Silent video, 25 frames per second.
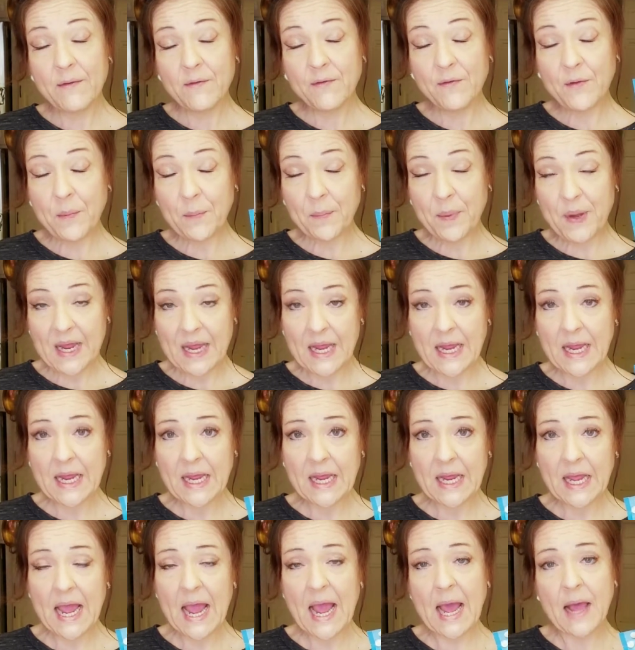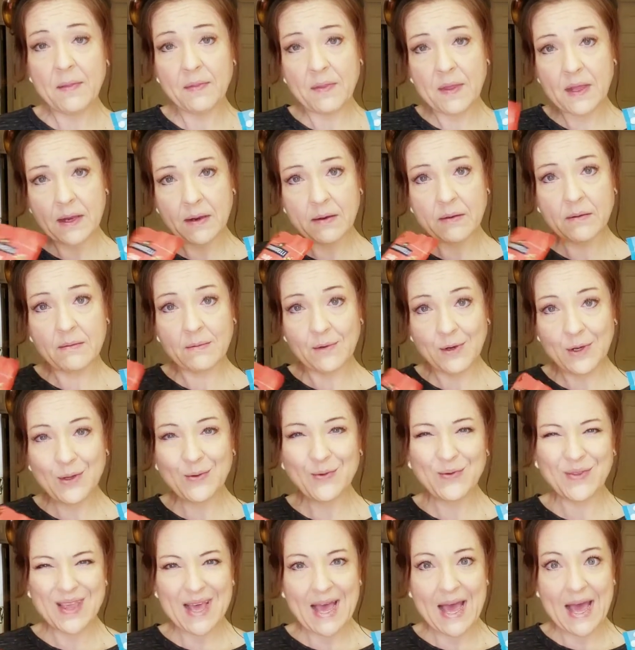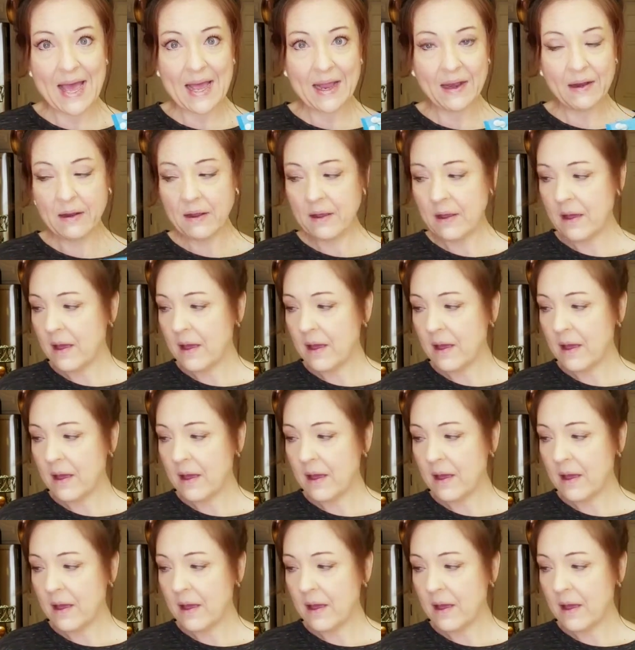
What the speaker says: for pink and then use that.